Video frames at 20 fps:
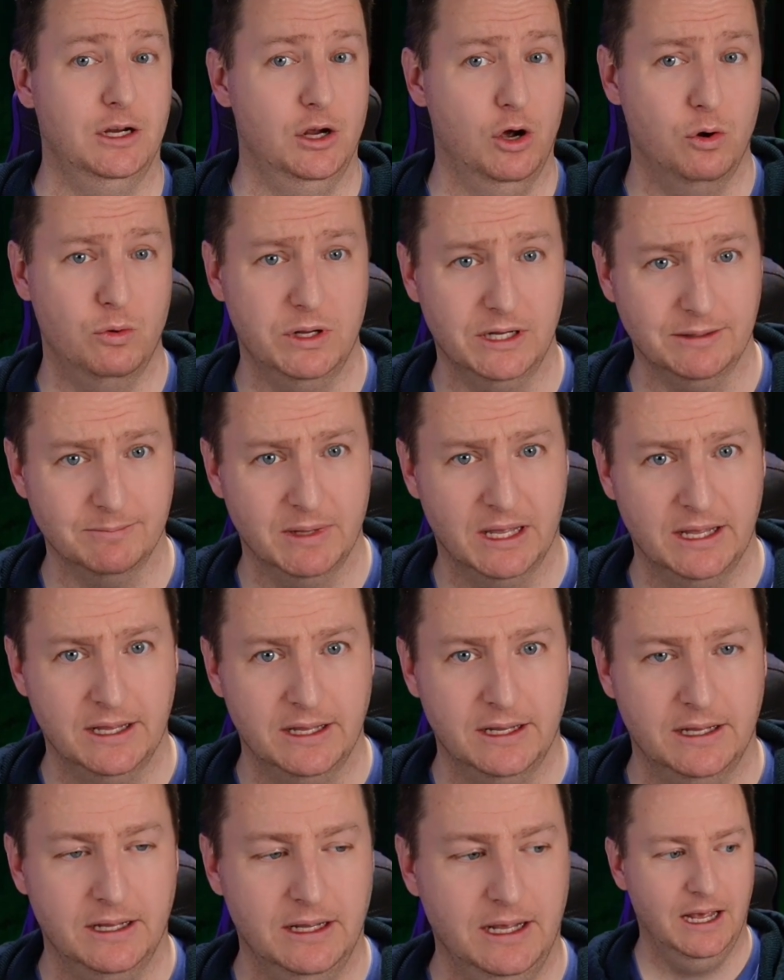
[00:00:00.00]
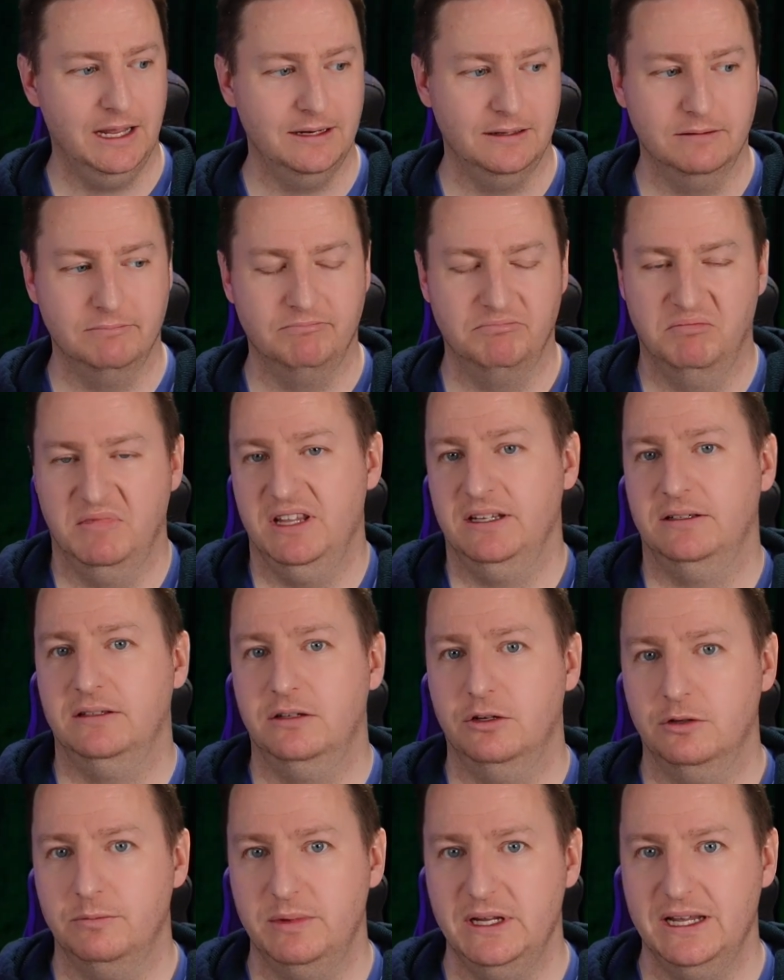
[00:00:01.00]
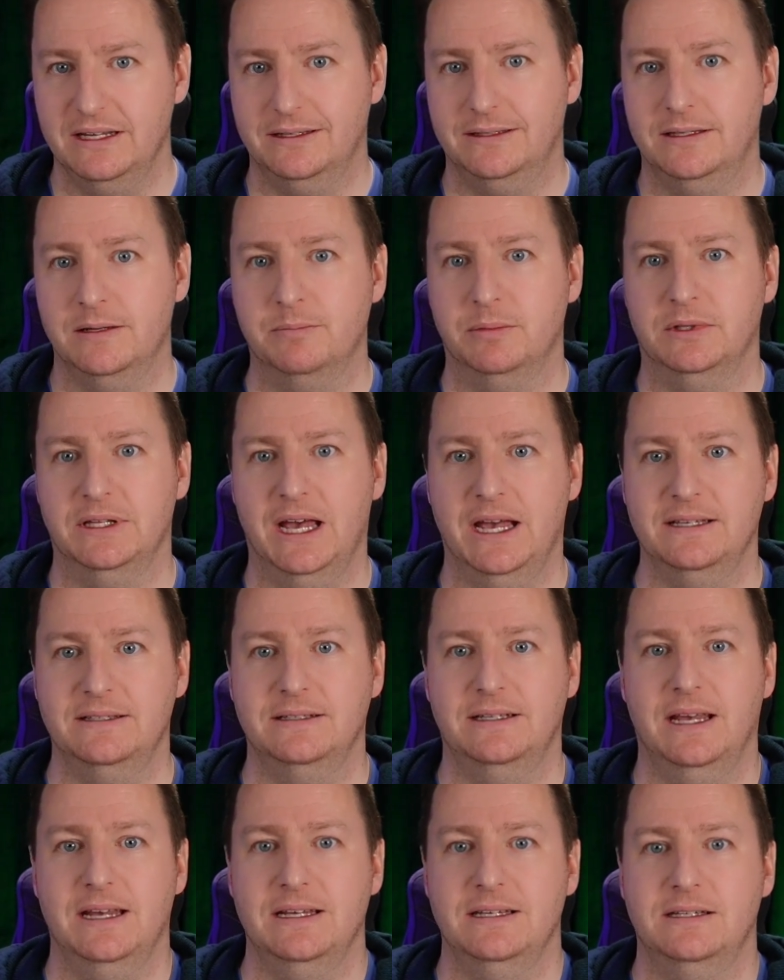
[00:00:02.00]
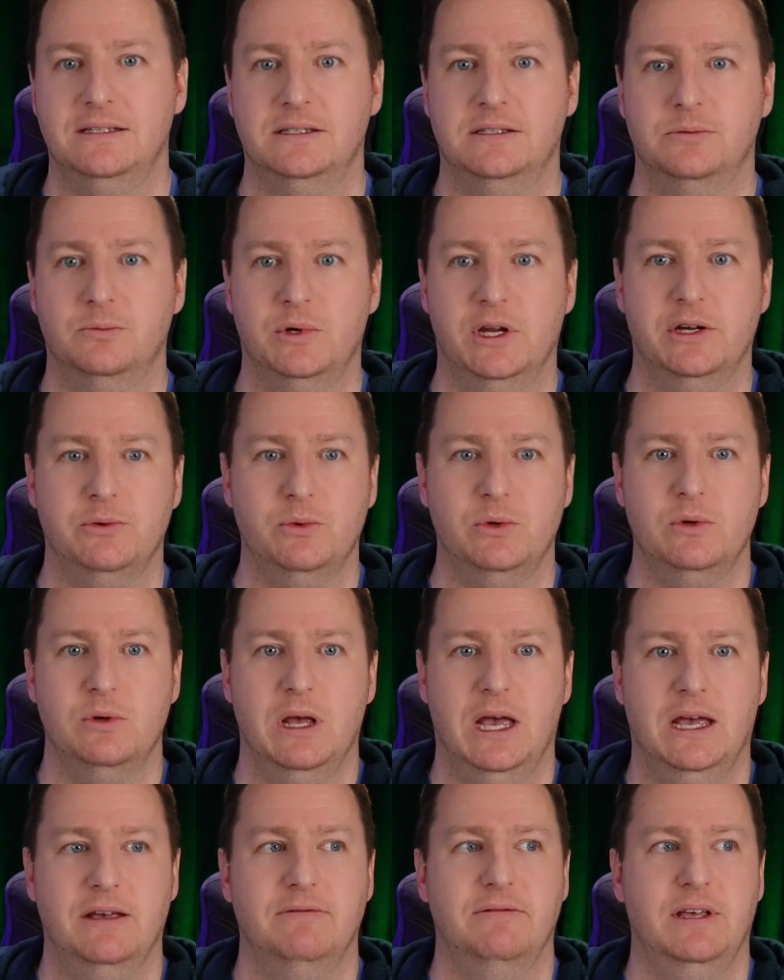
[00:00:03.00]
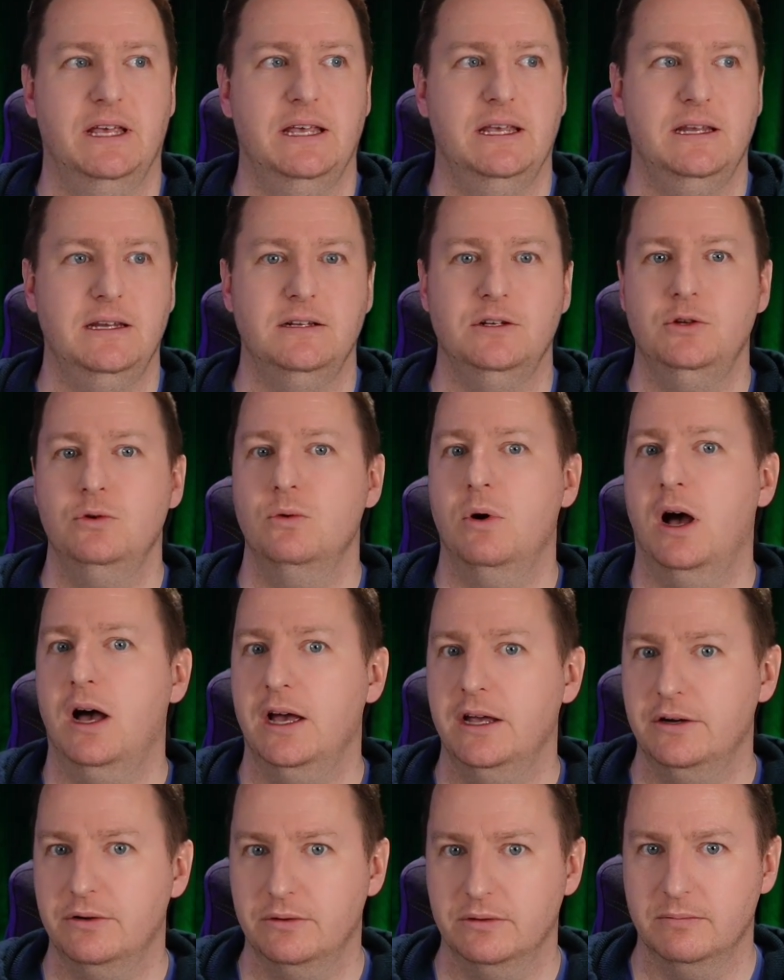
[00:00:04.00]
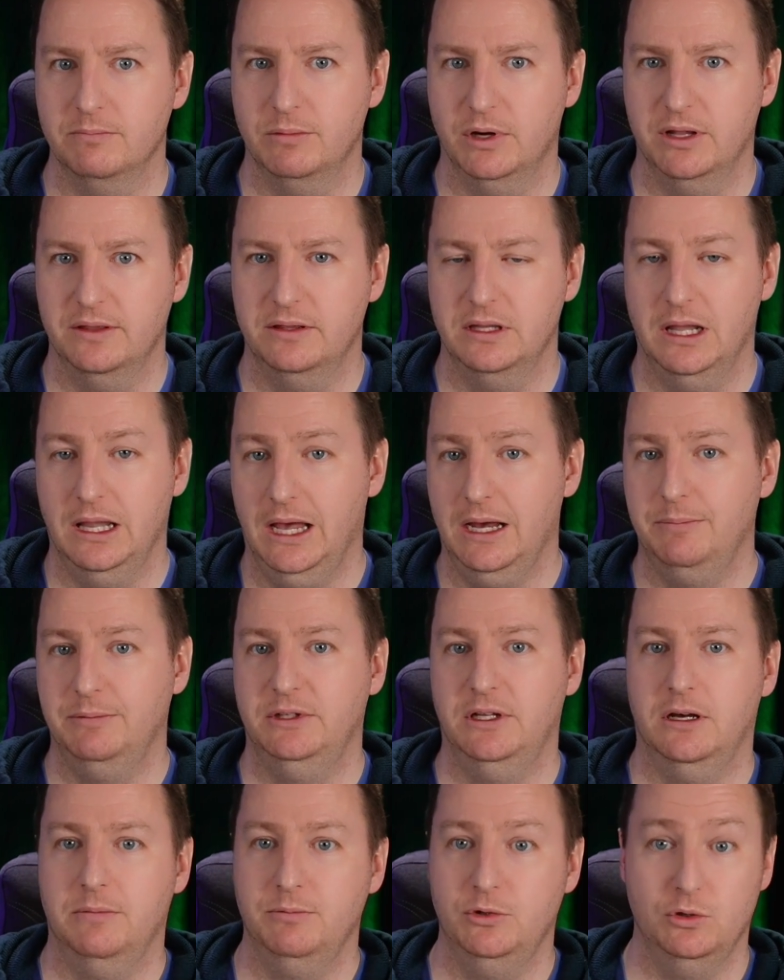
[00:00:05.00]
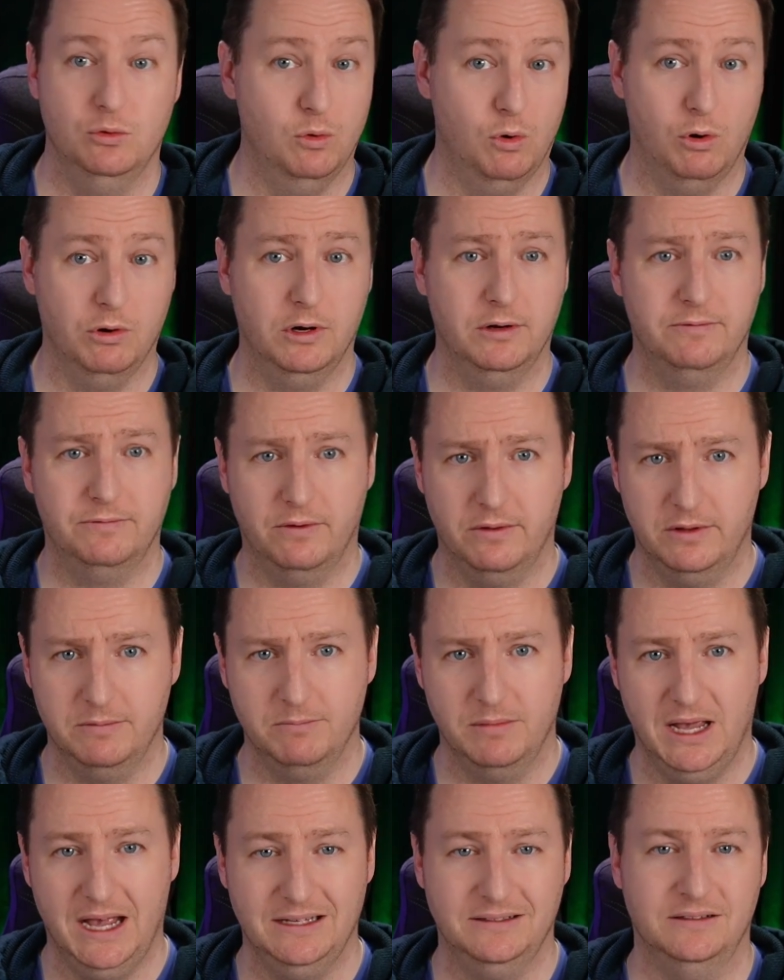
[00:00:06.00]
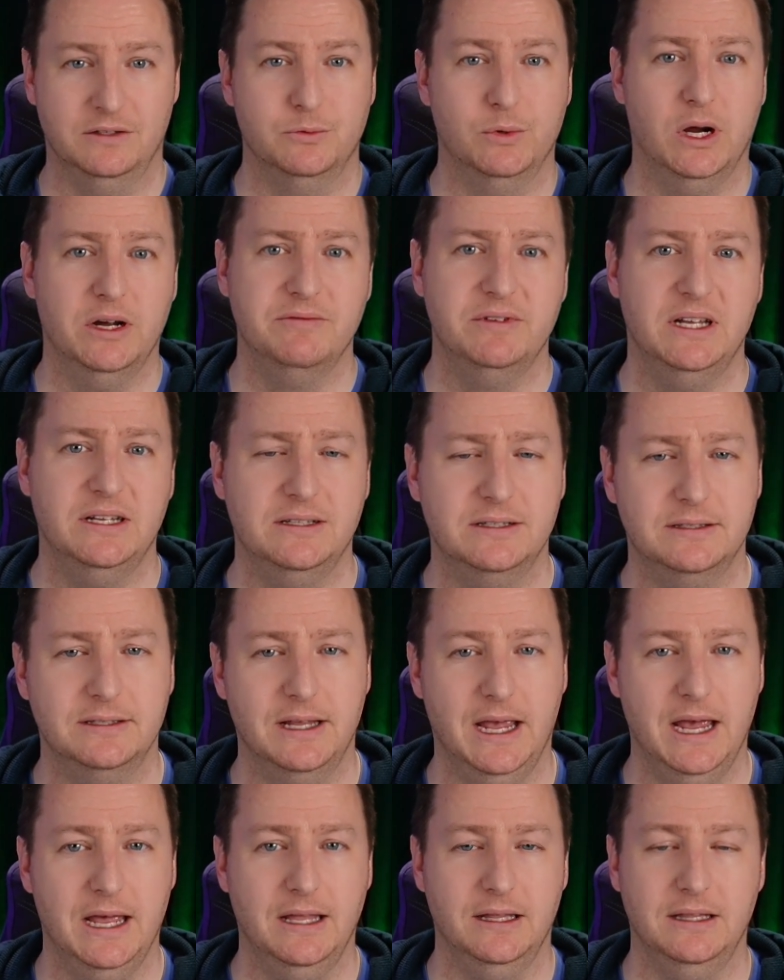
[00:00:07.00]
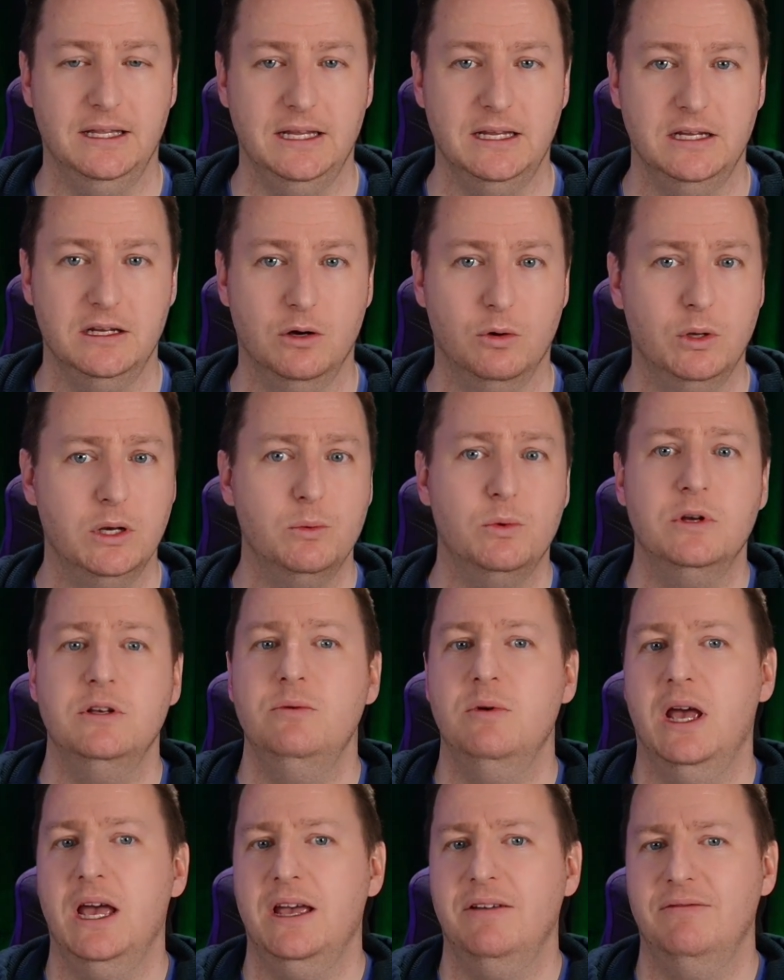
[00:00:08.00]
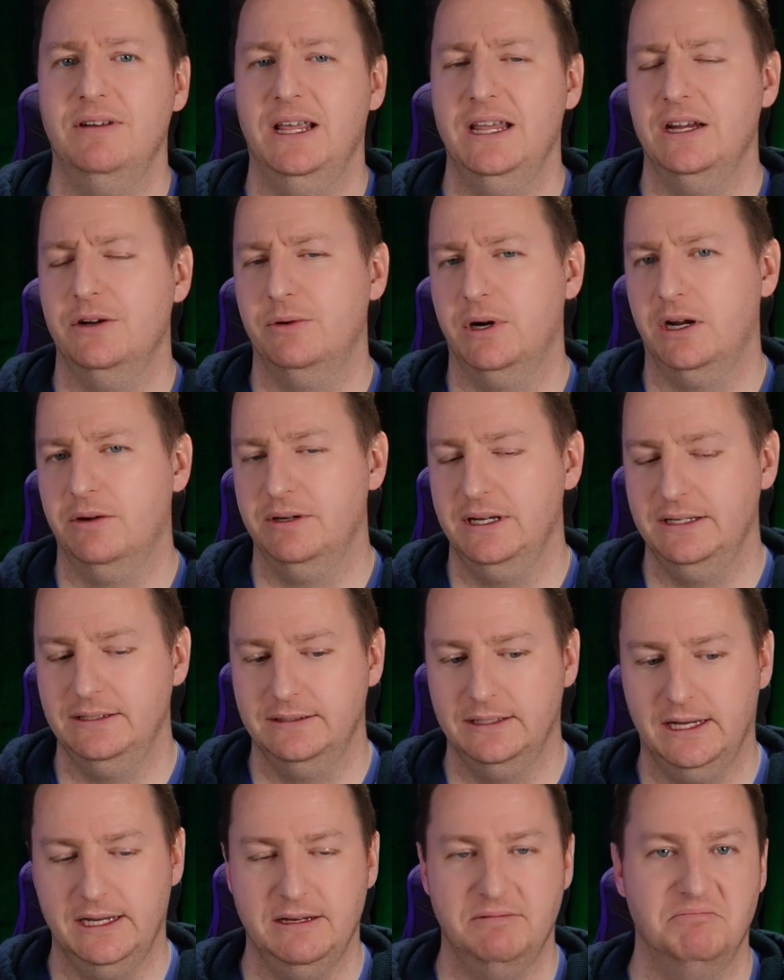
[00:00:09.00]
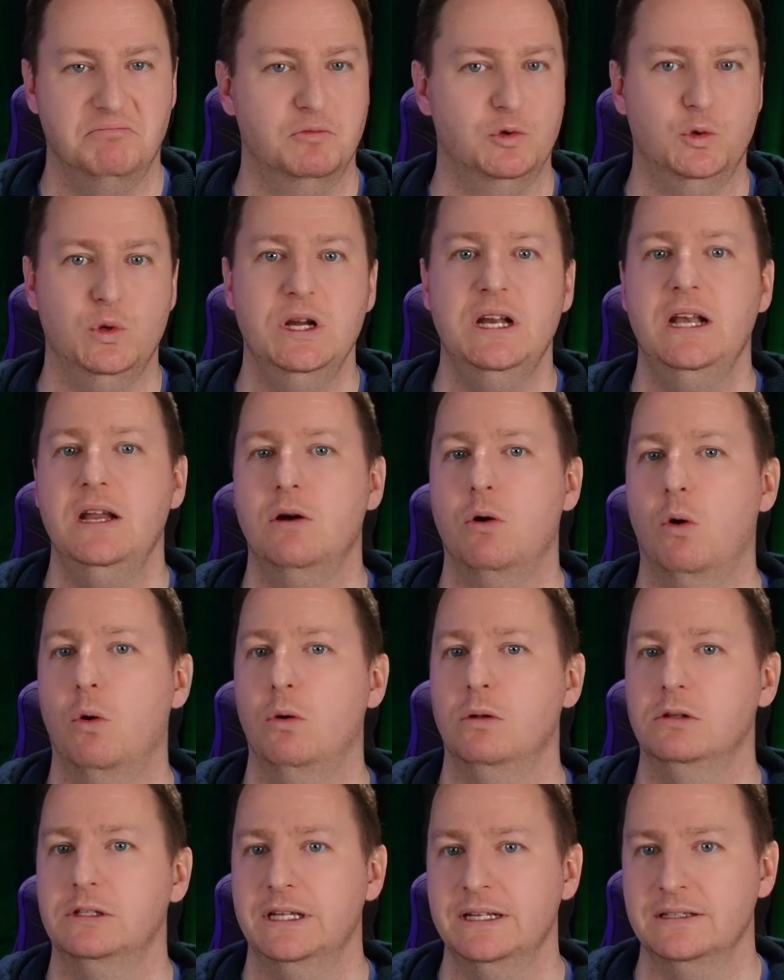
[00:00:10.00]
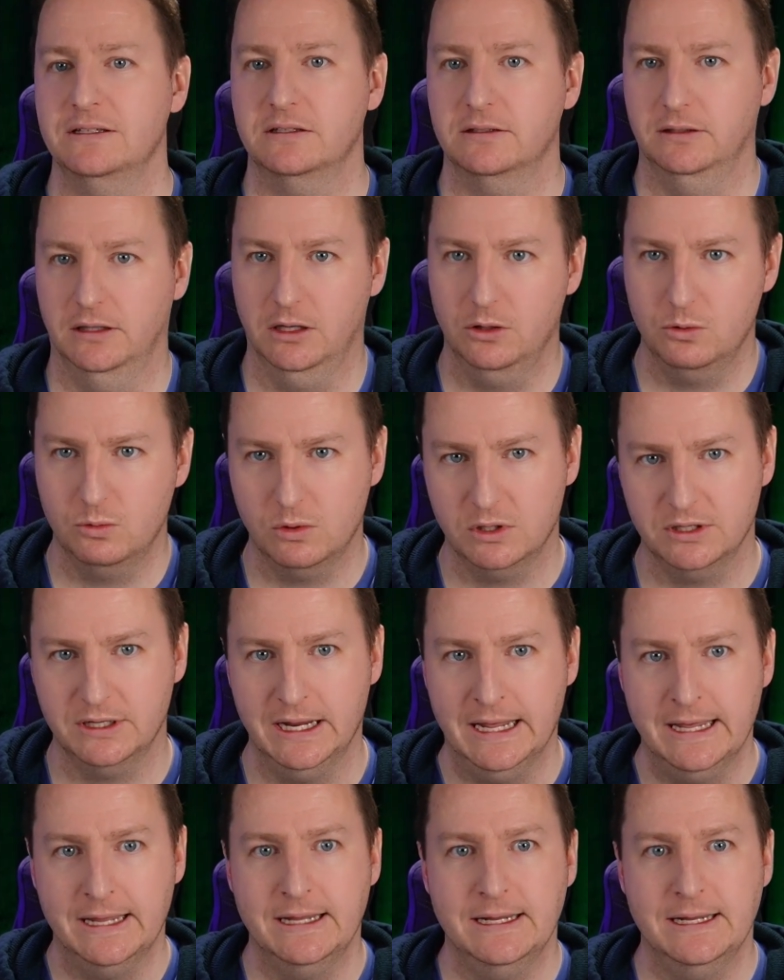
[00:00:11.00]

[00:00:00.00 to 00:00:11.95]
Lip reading: going. And this could be as simple as a case where you have a new hire, but the laptop you ordered for them hasn't arrived yet, and the only one you have laying around is a really old and slow one